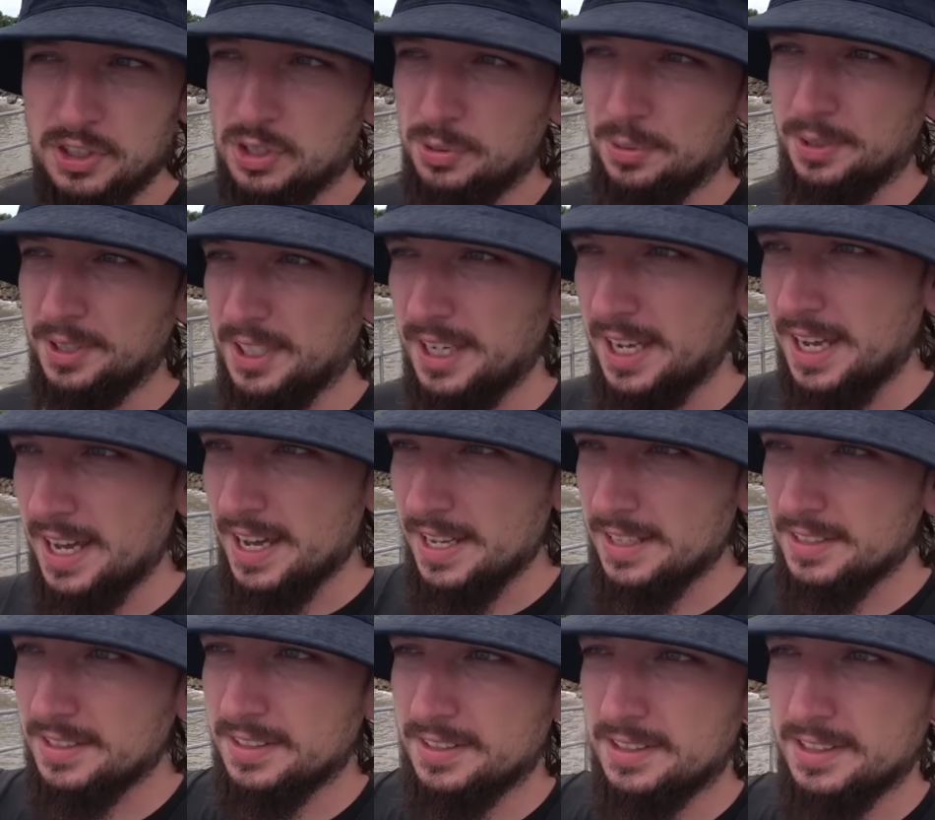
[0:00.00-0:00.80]
so we're going to
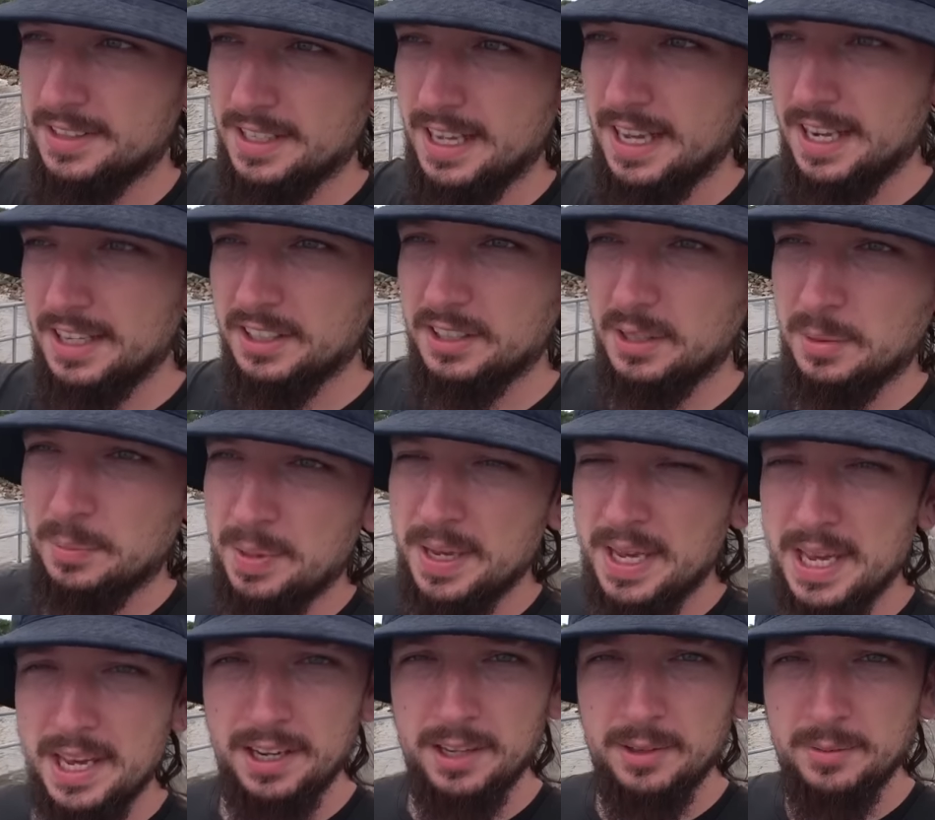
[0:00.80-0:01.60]
head to the end of the
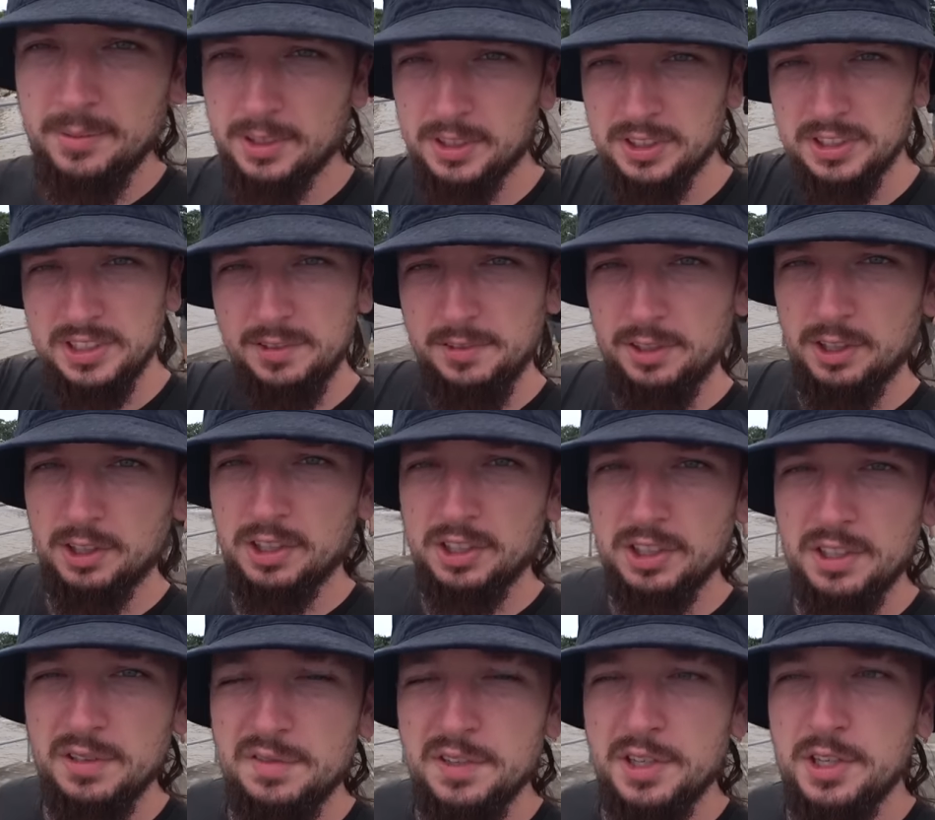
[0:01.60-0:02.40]
pier and just have a
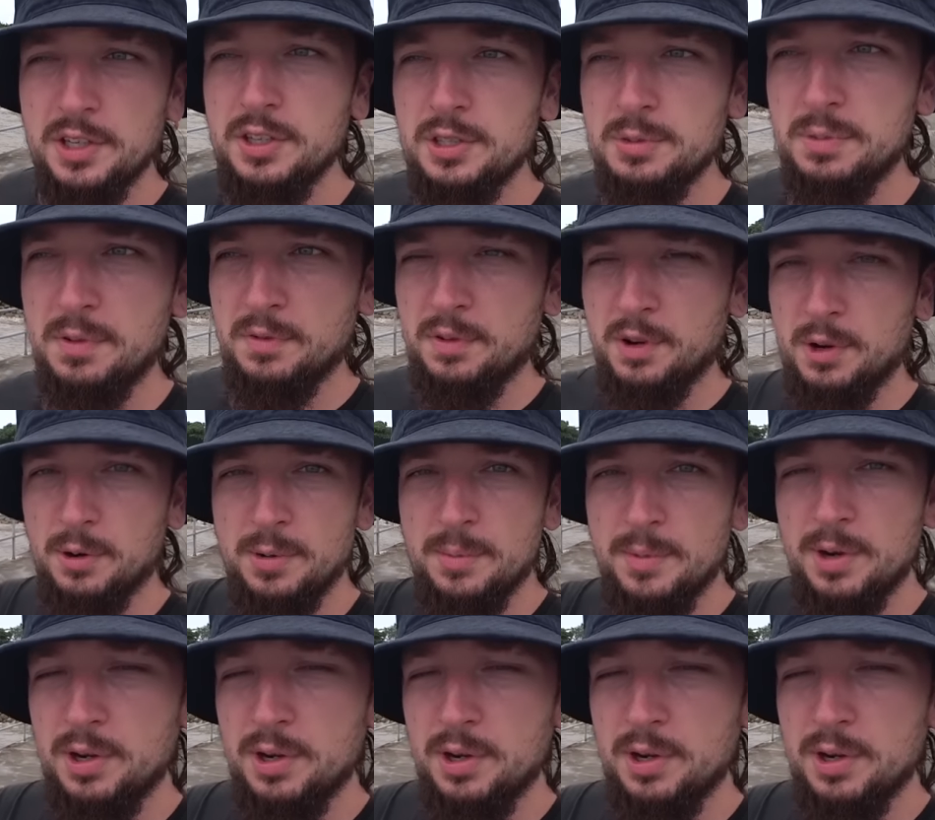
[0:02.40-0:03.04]
look at the views before we